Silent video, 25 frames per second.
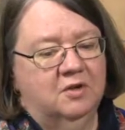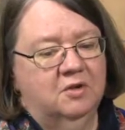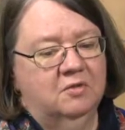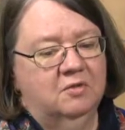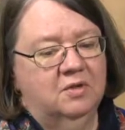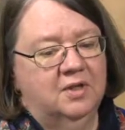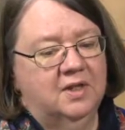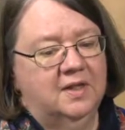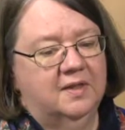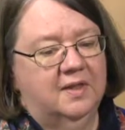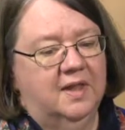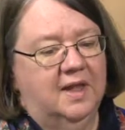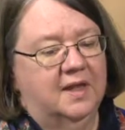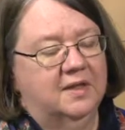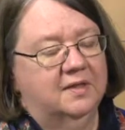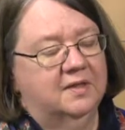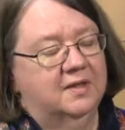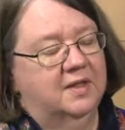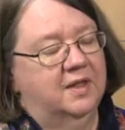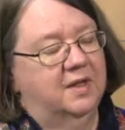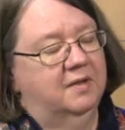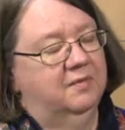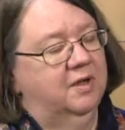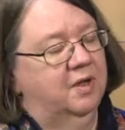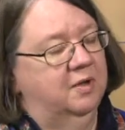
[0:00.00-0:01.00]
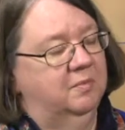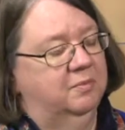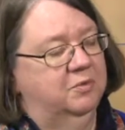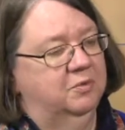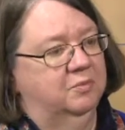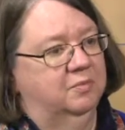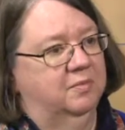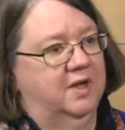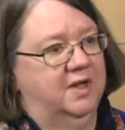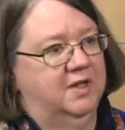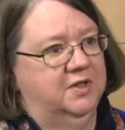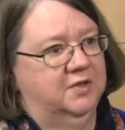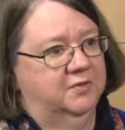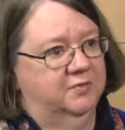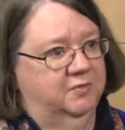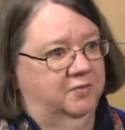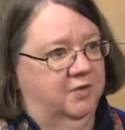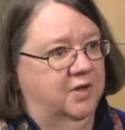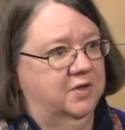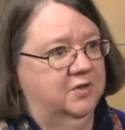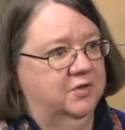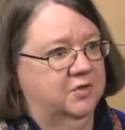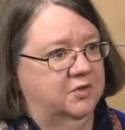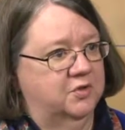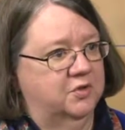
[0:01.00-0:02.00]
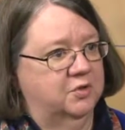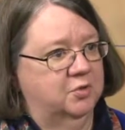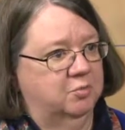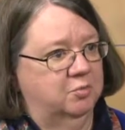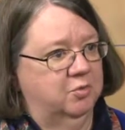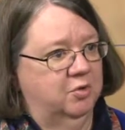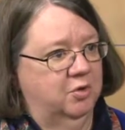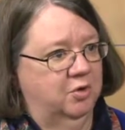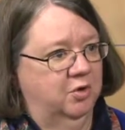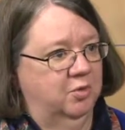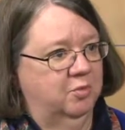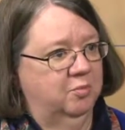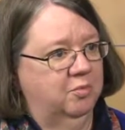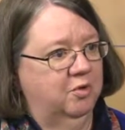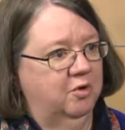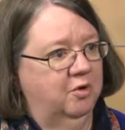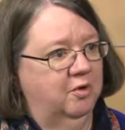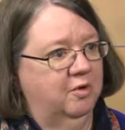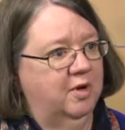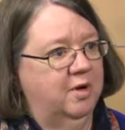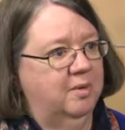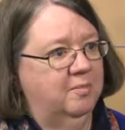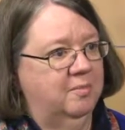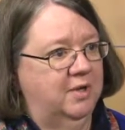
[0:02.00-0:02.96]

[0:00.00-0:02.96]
only that they've helped to raise funds to support our program,